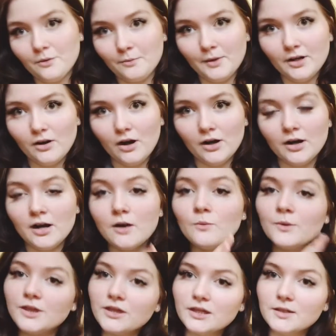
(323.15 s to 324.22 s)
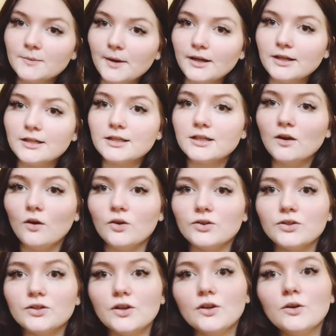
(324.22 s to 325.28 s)
with my daughter with this pregnancy
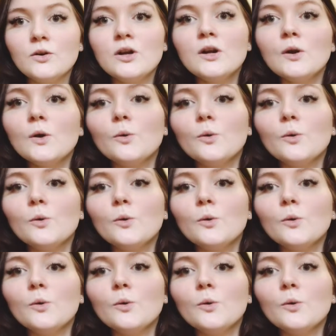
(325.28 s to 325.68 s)
also,